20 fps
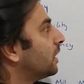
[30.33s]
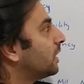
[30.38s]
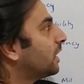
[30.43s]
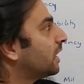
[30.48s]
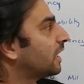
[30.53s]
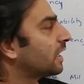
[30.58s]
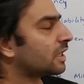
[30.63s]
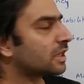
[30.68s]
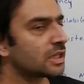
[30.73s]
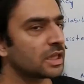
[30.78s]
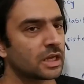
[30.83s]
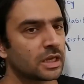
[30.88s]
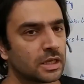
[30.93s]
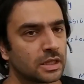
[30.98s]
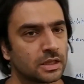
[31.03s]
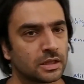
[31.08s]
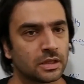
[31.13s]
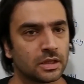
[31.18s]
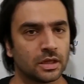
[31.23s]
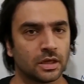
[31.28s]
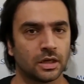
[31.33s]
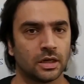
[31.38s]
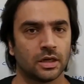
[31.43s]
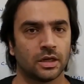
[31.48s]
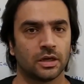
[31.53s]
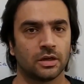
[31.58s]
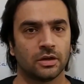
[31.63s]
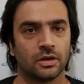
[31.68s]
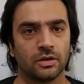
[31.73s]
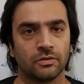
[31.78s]
The next thing is,
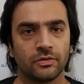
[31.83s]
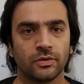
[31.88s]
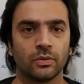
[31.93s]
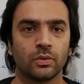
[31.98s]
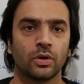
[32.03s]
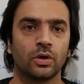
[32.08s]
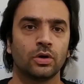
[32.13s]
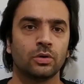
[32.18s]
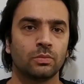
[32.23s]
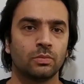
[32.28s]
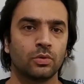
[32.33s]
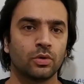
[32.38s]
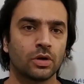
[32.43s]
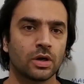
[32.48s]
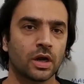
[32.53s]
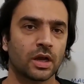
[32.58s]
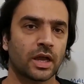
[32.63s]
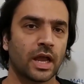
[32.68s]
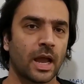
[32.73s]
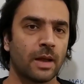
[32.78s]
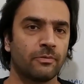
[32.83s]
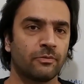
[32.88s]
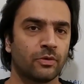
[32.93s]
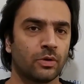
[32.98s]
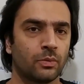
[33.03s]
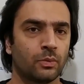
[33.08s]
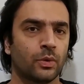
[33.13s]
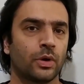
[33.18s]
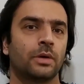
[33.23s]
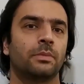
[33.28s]
if you want to book a cab
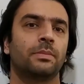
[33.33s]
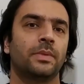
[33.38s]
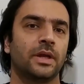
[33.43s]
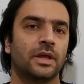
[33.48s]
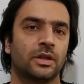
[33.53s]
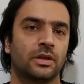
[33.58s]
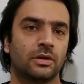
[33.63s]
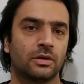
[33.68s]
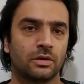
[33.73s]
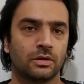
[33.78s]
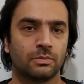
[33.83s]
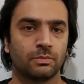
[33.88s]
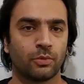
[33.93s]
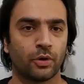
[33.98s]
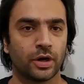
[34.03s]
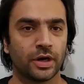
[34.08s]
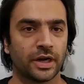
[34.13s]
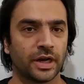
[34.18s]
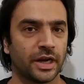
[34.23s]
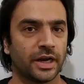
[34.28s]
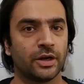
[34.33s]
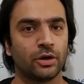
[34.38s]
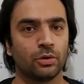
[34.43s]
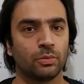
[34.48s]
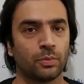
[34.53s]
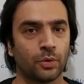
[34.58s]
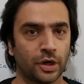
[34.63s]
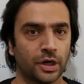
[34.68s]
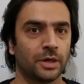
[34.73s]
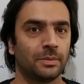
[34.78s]
from one place, point A to
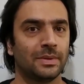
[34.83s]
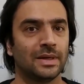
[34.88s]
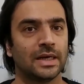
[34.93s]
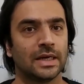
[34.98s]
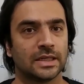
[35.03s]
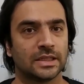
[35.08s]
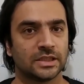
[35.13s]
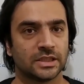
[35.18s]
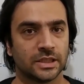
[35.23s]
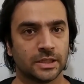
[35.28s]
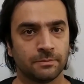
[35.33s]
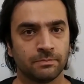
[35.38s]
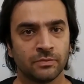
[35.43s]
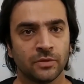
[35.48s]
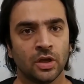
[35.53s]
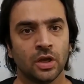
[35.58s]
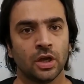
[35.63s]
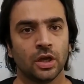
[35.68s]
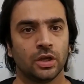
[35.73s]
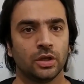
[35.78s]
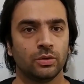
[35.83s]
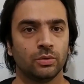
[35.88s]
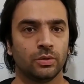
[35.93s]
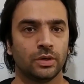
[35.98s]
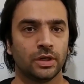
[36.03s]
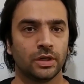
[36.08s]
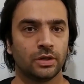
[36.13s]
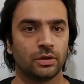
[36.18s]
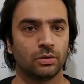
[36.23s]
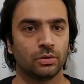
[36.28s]
point B, let's say, you
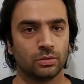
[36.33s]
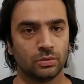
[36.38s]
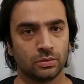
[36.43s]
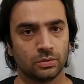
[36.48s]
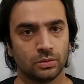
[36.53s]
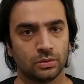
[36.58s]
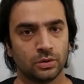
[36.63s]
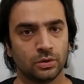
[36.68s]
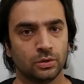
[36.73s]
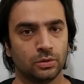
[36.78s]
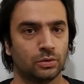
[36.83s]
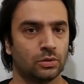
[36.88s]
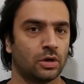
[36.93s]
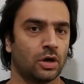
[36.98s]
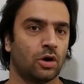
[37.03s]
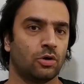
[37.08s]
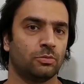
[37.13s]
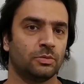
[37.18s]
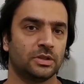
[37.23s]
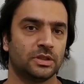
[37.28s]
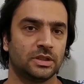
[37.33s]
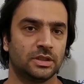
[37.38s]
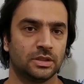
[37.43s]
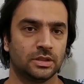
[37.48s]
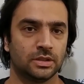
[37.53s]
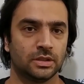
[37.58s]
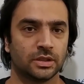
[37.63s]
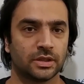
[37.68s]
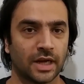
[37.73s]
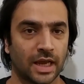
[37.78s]
need to know how much
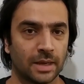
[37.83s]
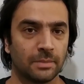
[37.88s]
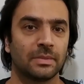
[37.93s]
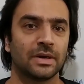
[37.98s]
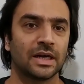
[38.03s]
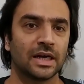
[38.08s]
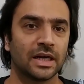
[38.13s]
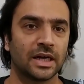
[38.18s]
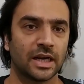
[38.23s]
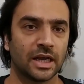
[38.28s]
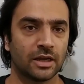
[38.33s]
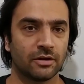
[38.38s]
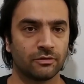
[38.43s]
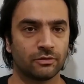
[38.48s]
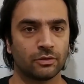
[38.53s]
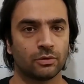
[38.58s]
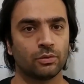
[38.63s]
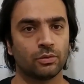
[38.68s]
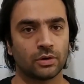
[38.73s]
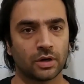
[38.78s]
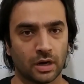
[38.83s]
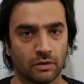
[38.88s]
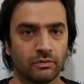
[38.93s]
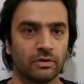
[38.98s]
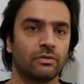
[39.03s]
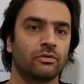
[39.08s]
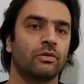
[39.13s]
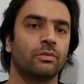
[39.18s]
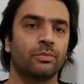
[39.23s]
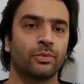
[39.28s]
time it will take to
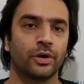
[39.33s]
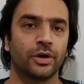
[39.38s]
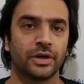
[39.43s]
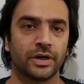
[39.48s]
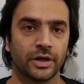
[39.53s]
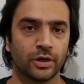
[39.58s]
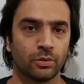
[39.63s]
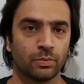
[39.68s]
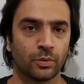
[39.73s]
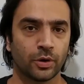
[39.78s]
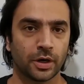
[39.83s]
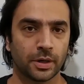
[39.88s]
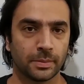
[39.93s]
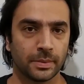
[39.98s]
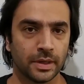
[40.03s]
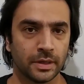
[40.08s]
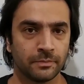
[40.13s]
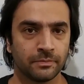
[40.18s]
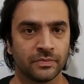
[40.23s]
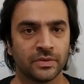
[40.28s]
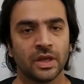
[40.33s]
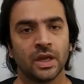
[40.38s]
travel from point A to point B,